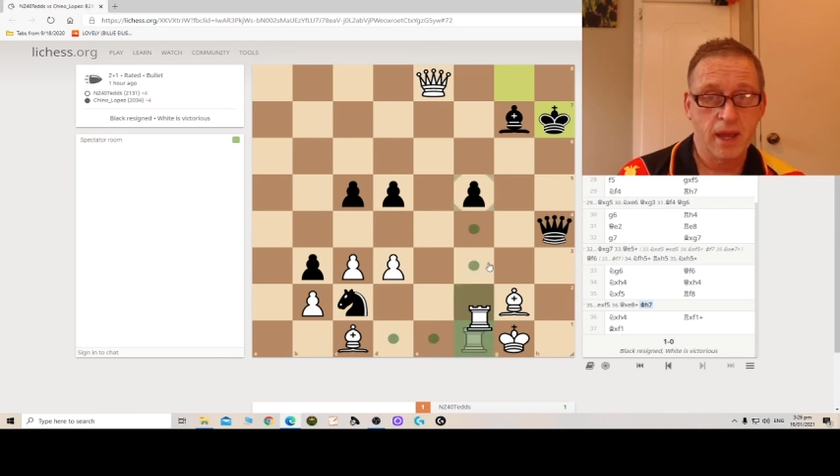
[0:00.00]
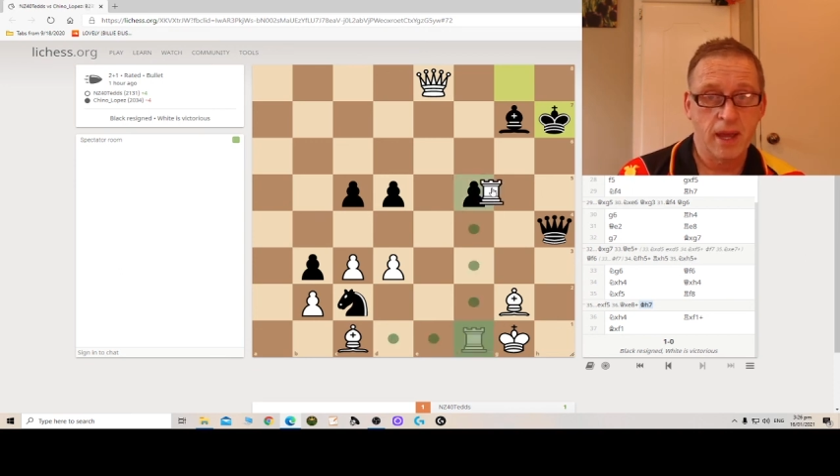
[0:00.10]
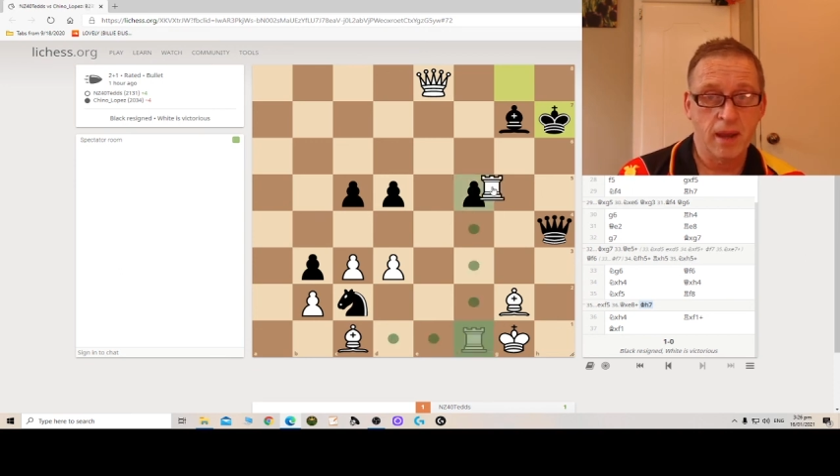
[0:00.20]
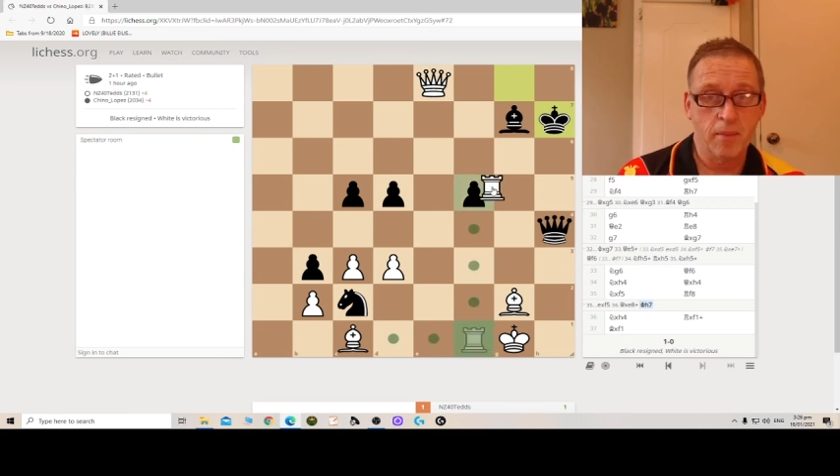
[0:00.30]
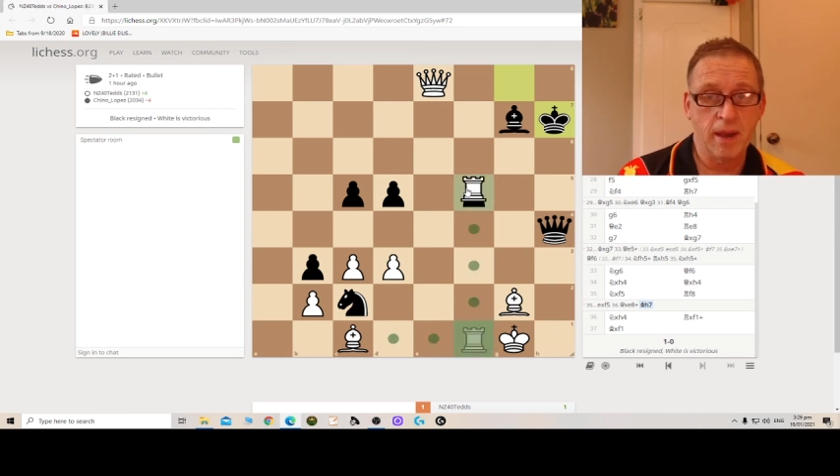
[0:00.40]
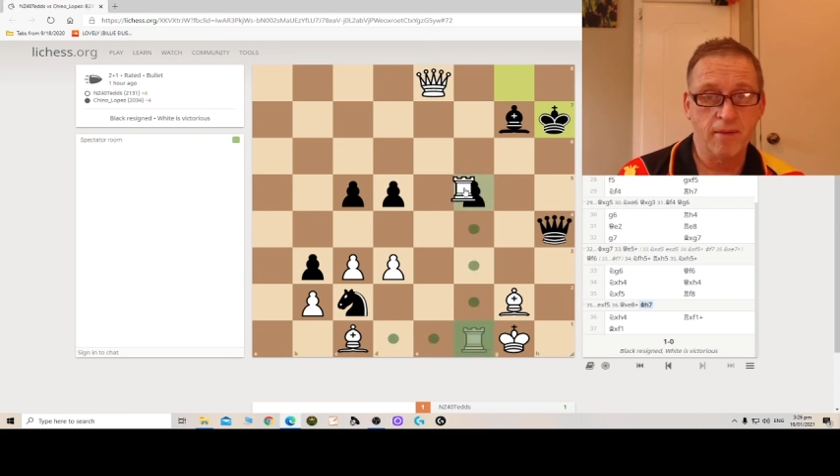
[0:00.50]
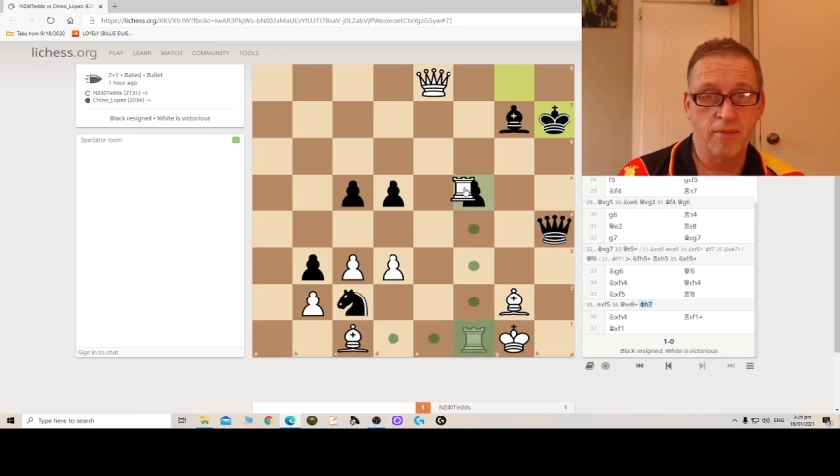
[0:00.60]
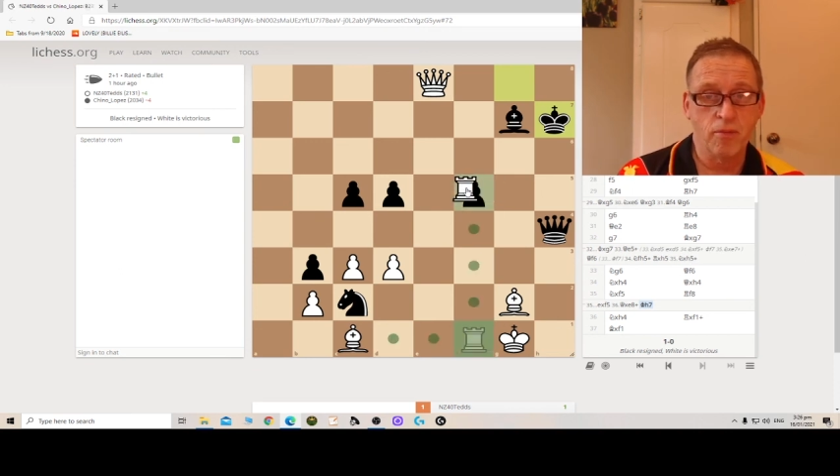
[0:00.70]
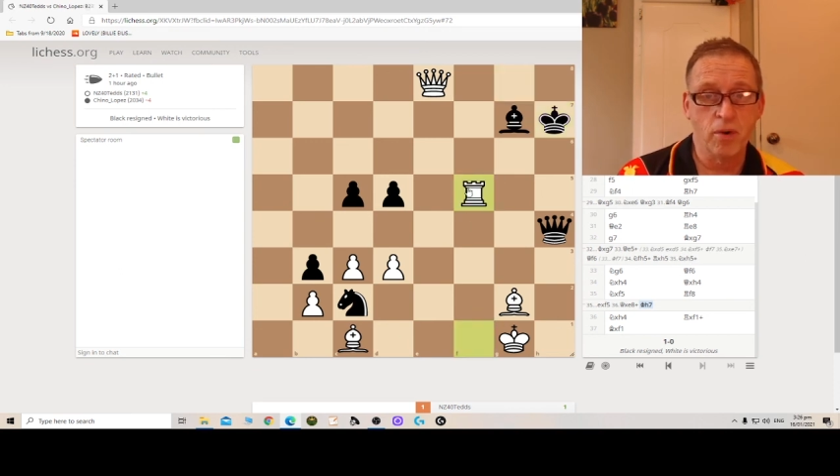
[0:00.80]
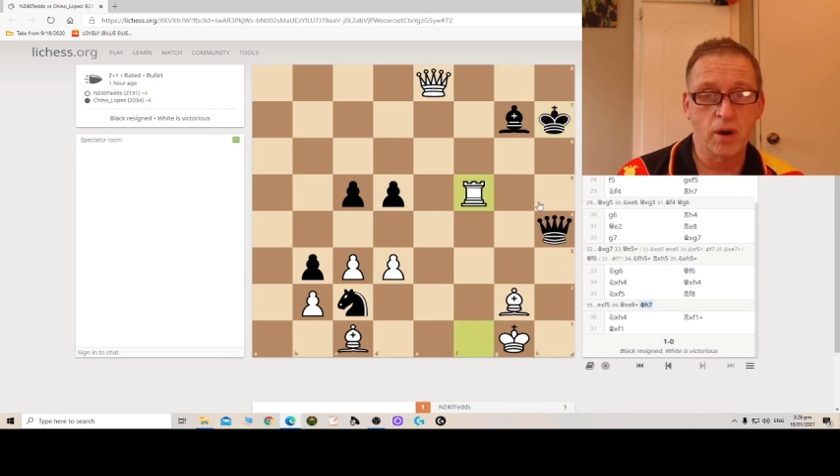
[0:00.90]
And we have
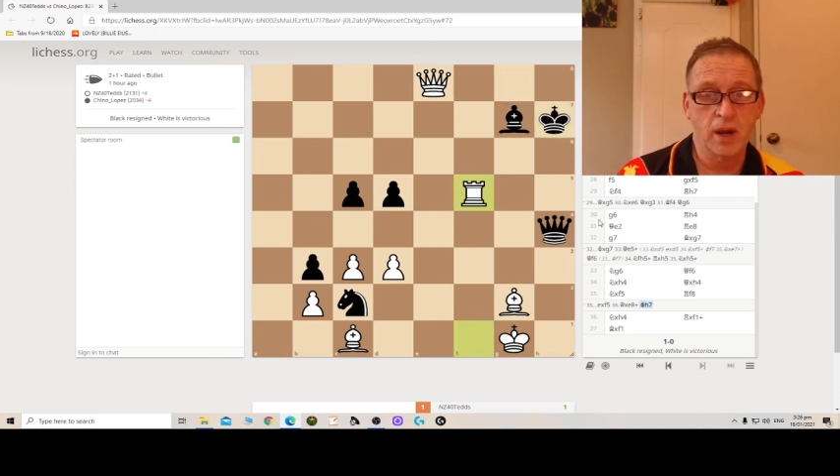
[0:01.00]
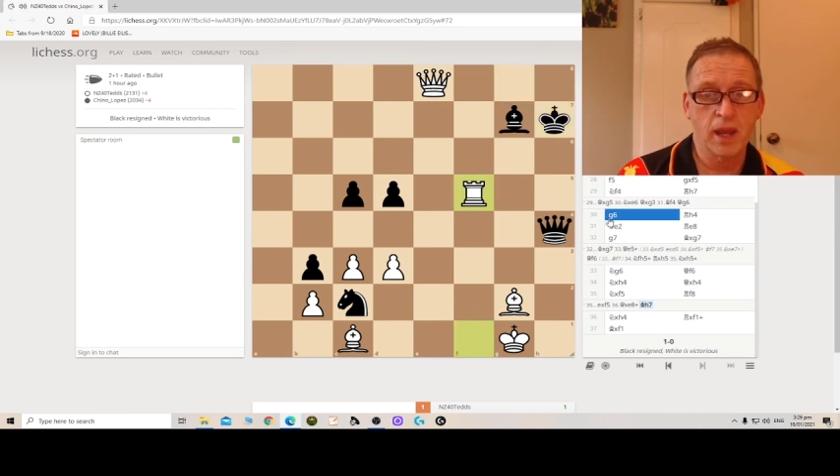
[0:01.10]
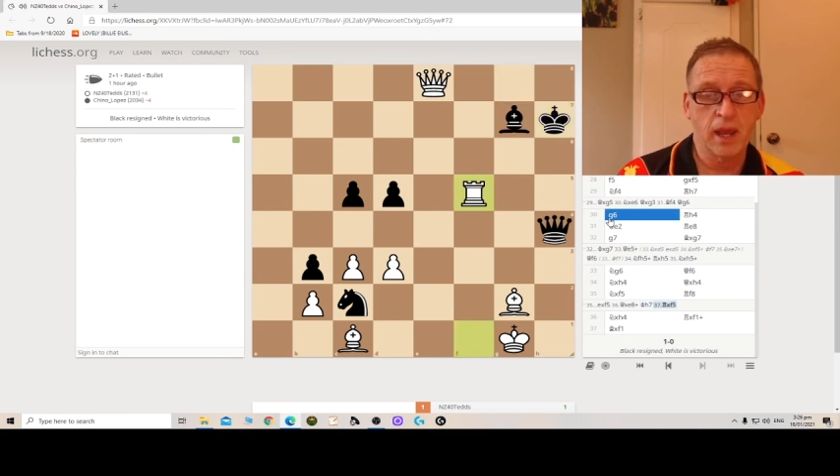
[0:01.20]
rook